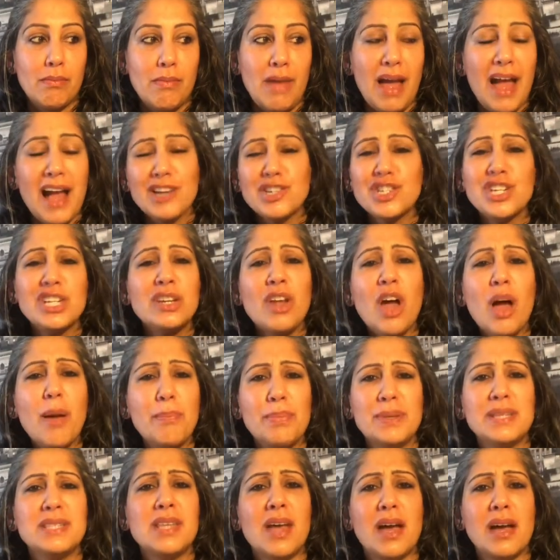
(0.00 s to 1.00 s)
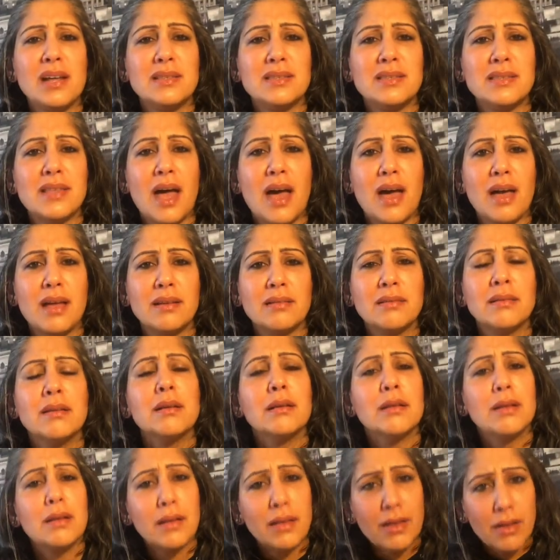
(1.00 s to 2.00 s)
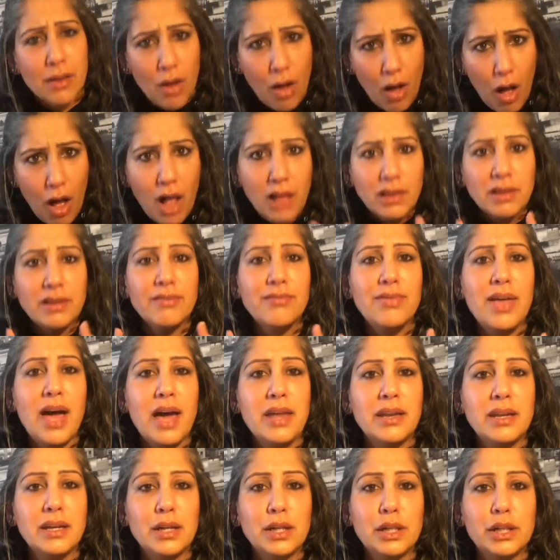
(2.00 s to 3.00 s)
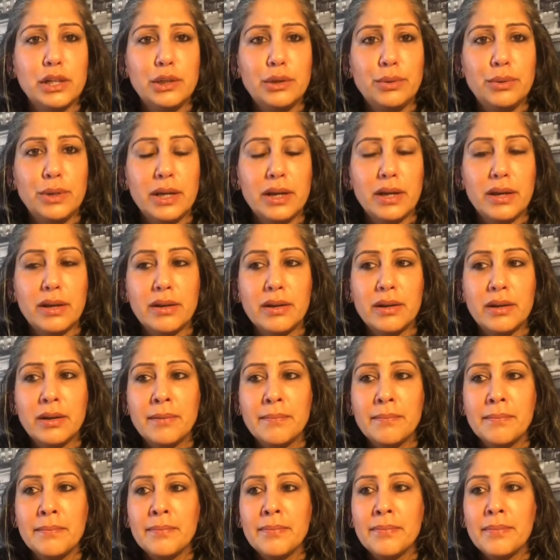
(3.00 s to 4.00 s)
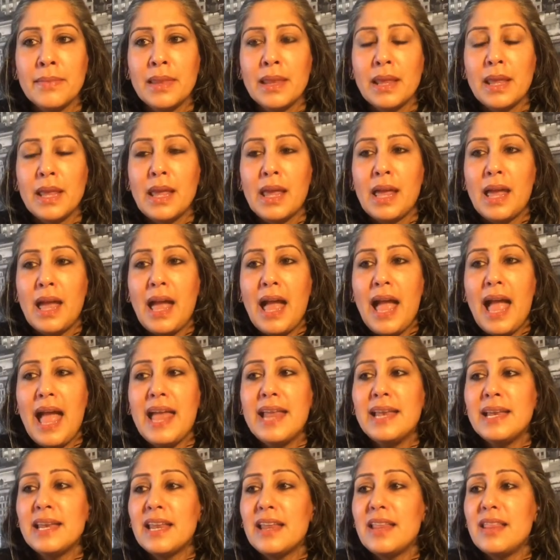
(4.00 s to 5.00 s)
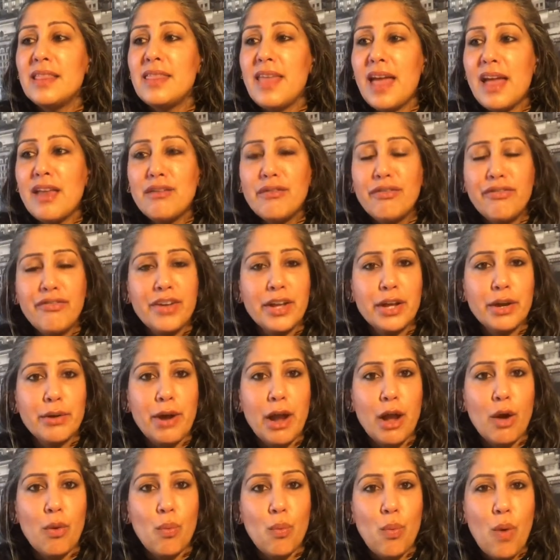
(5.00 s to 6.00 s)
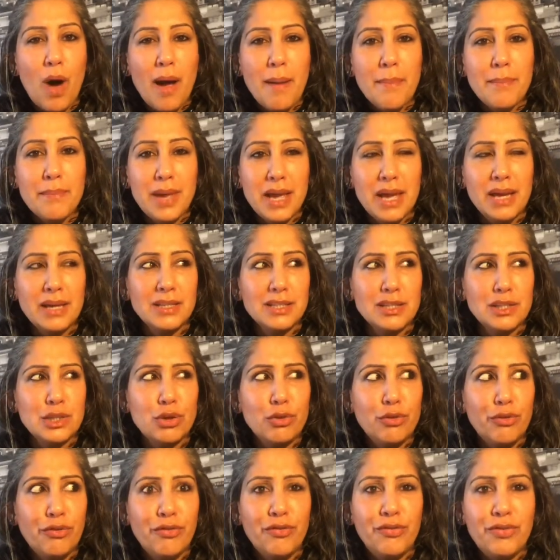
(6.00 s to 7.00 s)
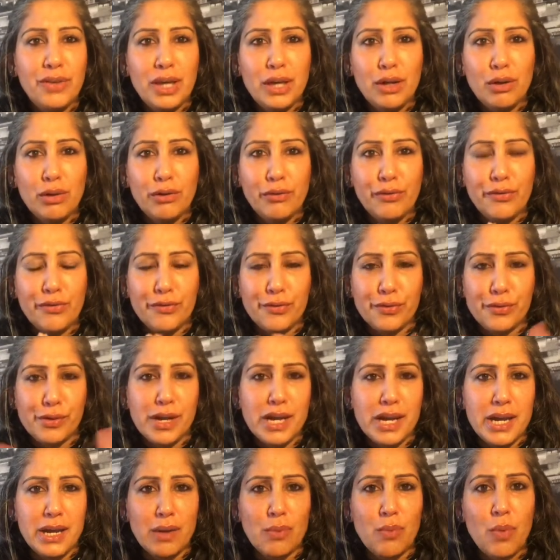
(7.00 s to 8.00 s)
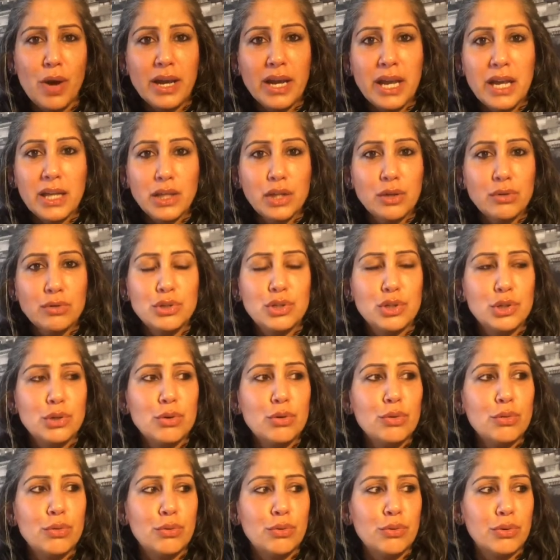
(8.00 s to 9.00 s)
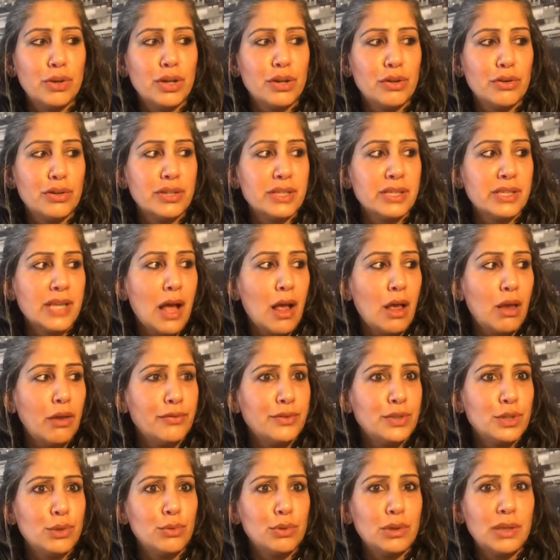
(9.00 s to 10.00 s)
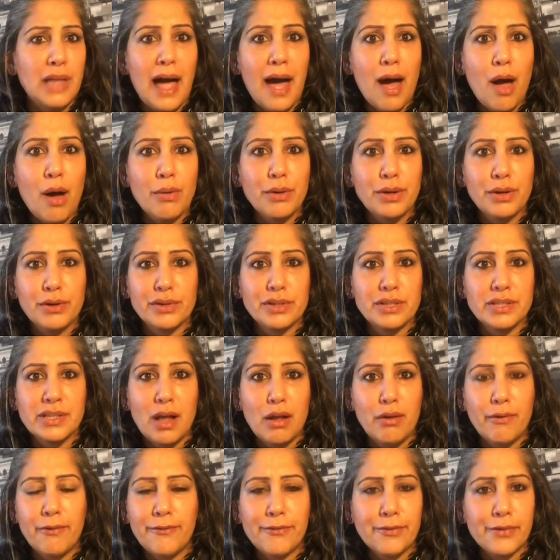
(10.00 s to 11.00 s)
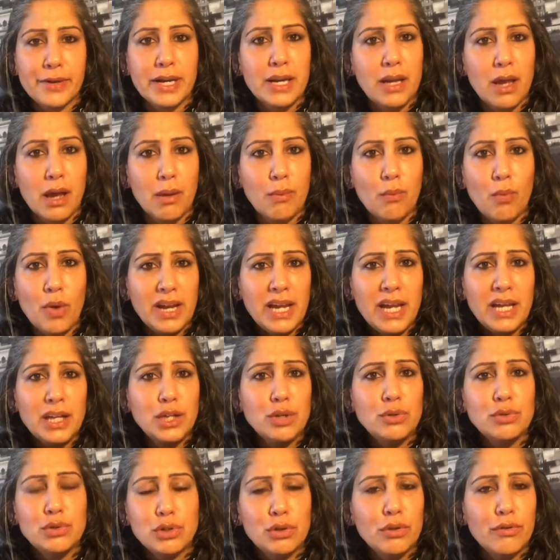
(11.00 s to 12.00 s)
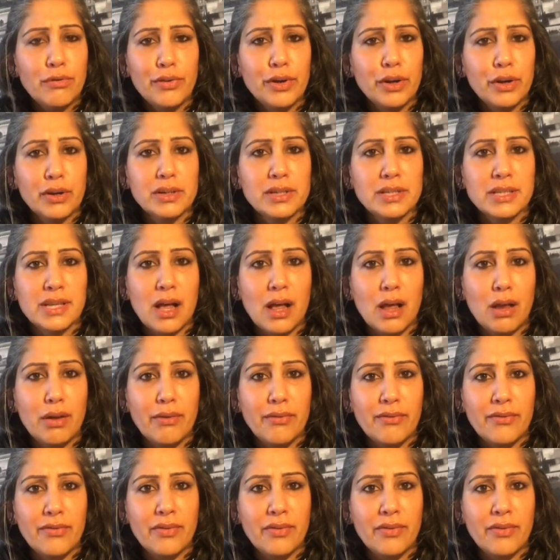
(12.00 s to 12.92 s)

Actually, not besides that. All of that included. And then figure out what makes you feel free. What can you do yourself to allow yourself freedom? What can you do for yourself?